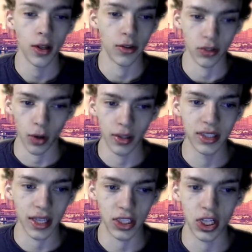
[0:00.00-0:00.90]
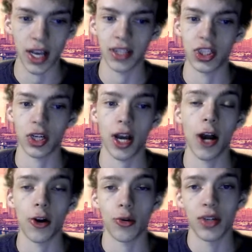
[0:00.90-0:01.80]
There's always a chance
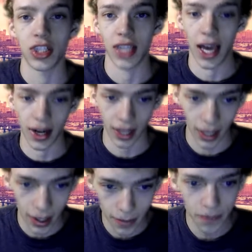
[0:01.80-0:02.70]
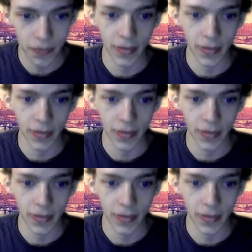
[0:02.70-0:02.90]
Chicago reaches out again